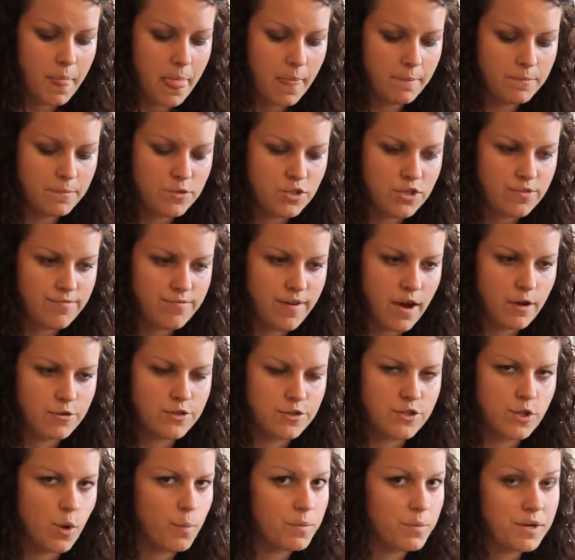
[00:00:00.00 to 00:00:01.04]
she found
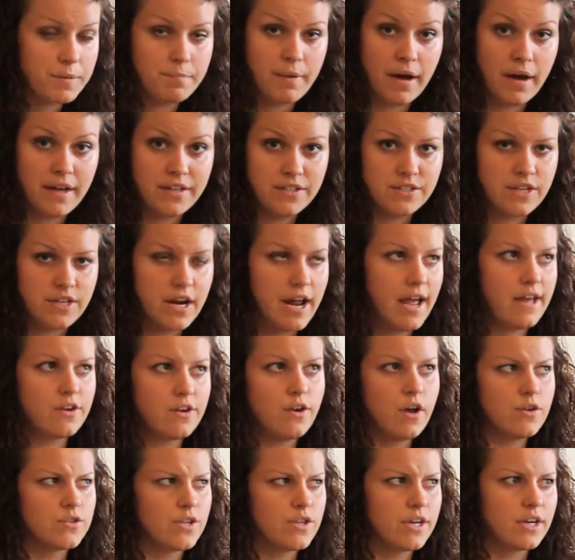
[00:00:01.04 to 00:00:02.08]
so many puns
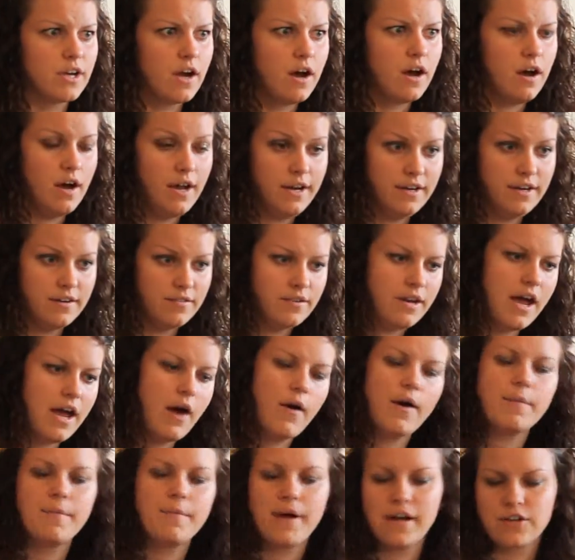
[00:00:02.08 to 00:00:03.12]
I was like,
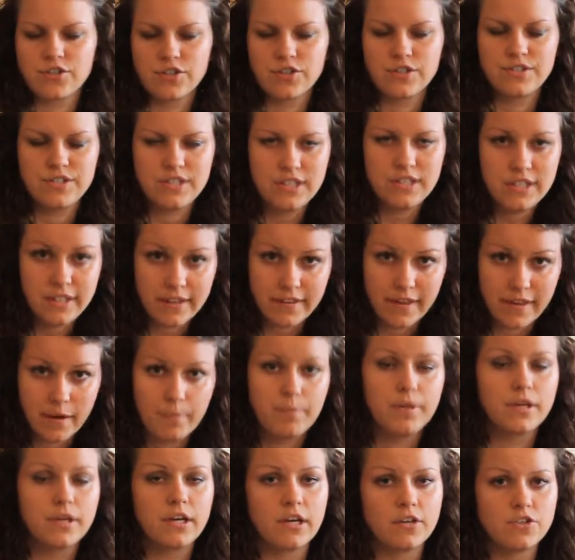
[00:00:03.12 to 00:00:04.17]
now I'm actually seeing them
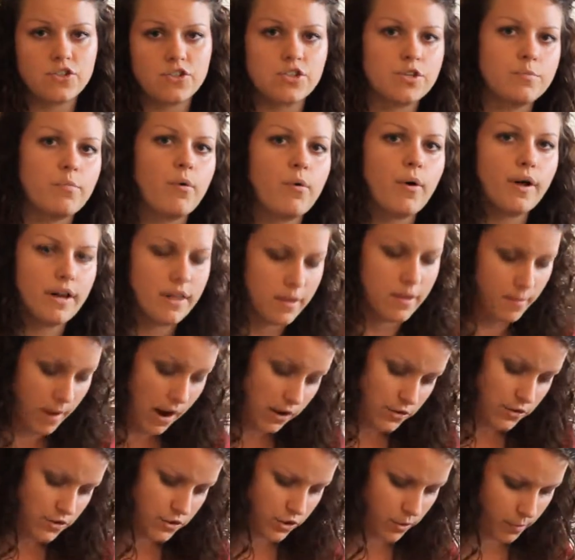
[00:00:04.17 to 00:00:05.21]
because she pointed them
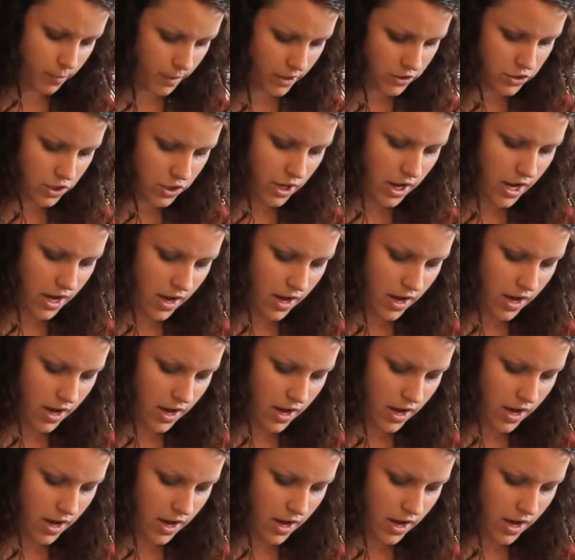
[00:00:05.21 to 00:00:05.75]
out so much.